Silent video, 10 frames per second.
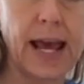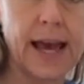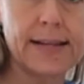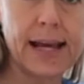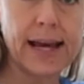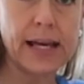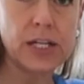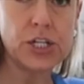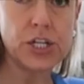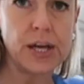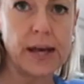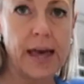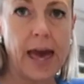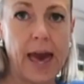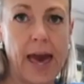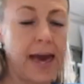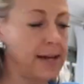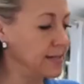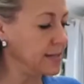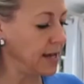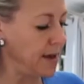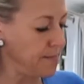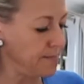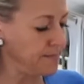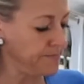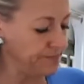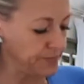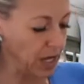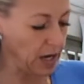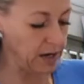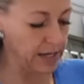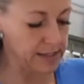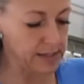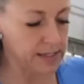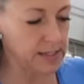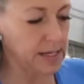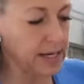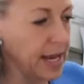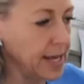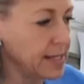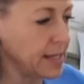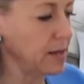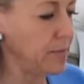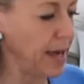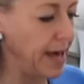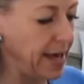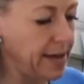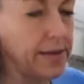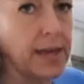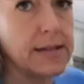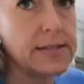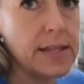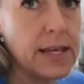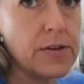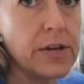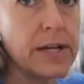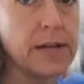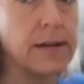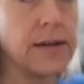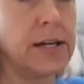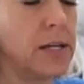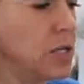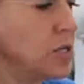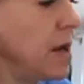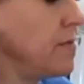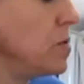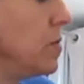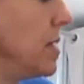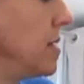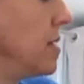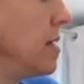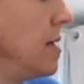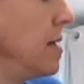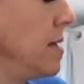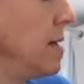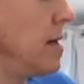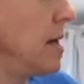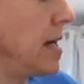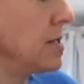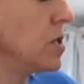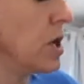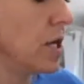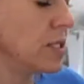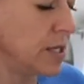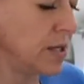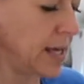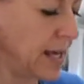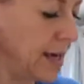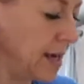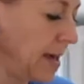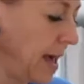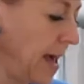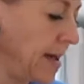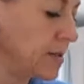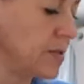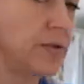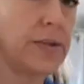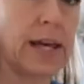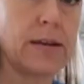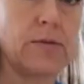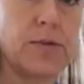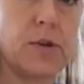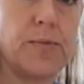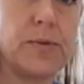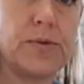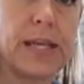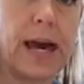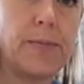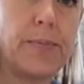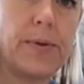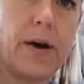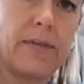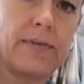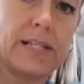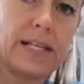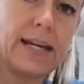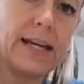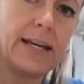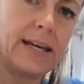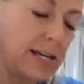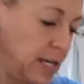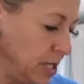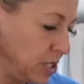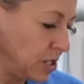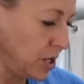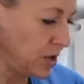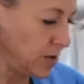hand luggage, and it's a nice little bag that then you can travel with. It's got the handle that also pulls up, obviously, so